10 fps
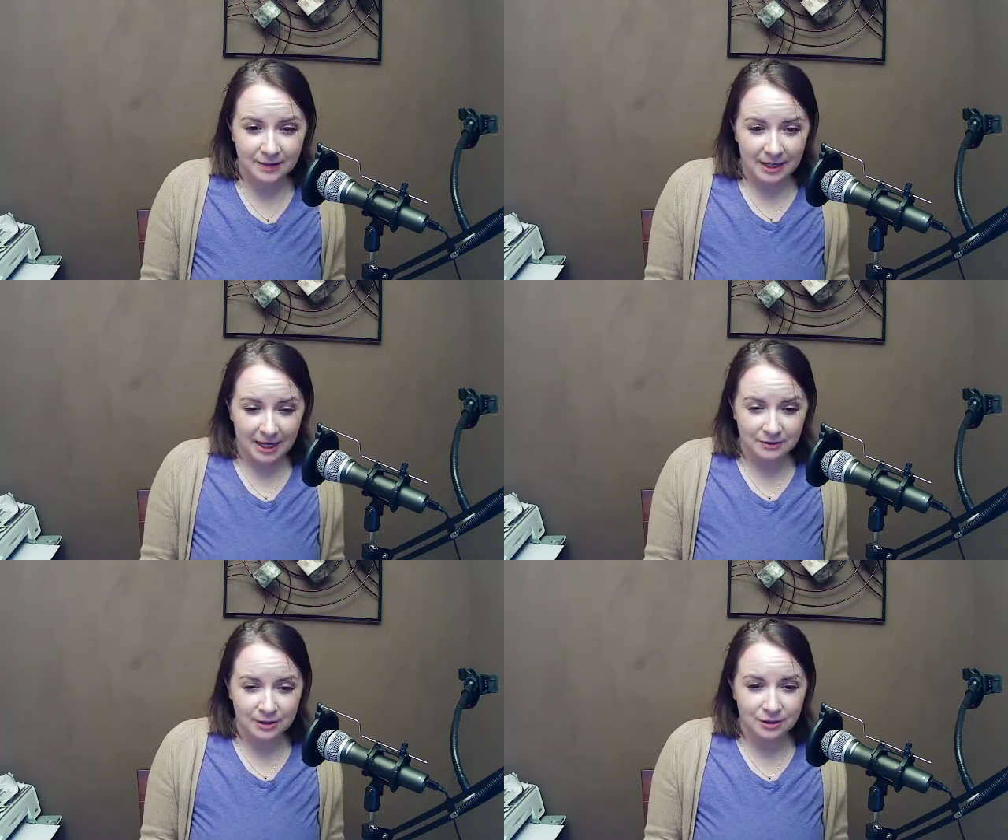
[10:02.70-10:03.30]
i
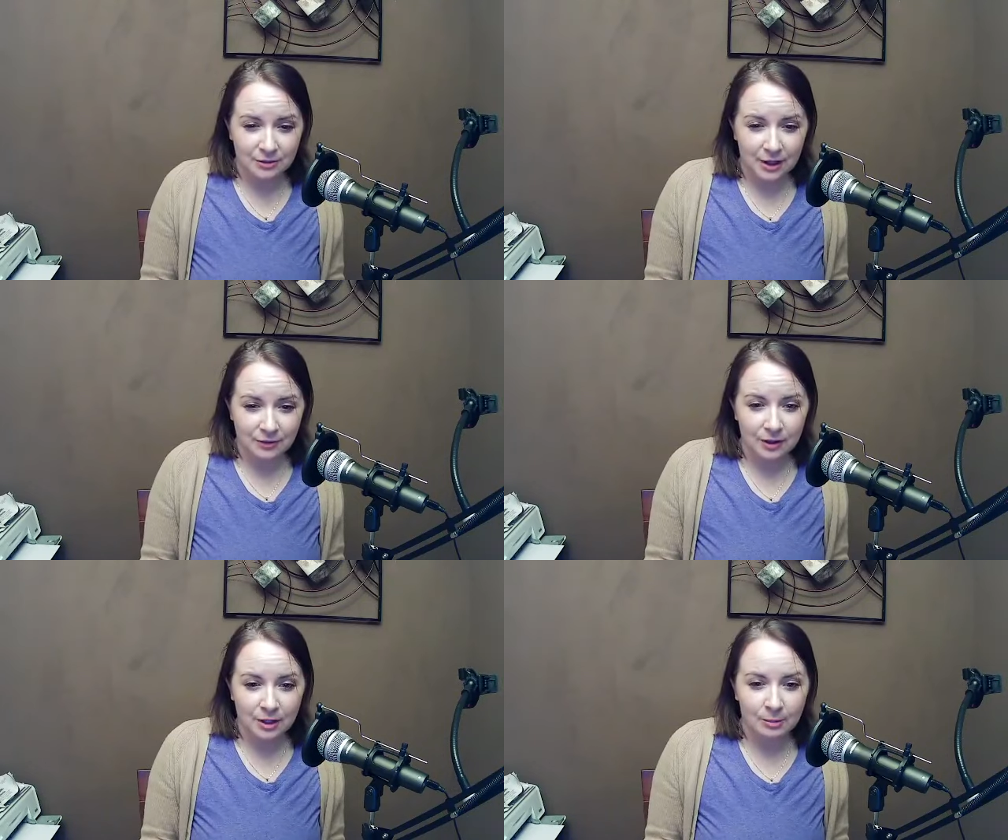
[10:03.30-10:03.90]
have to do
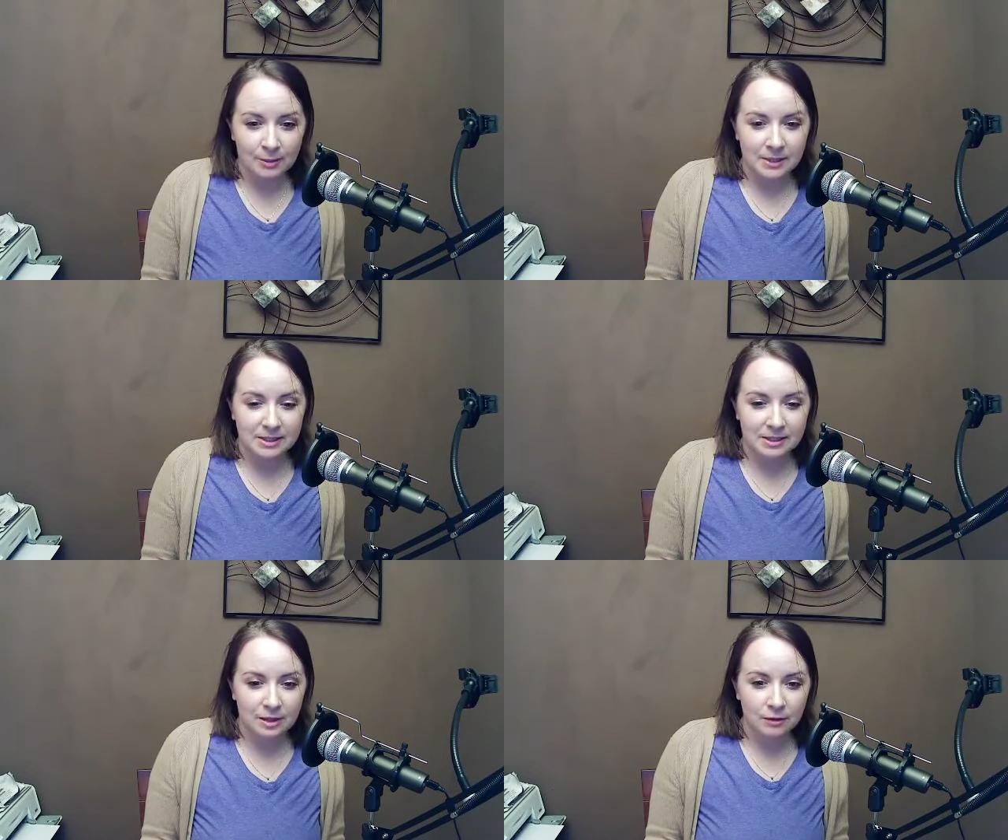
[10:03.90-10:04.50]
everything by
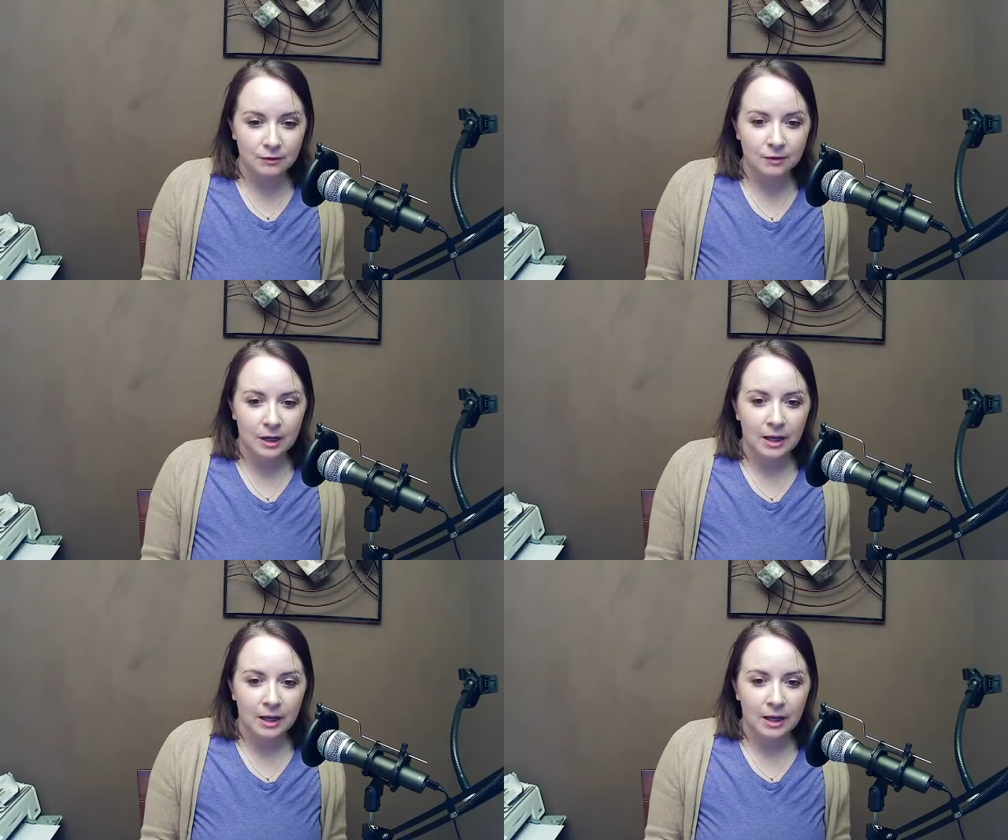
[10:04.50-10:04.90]
myself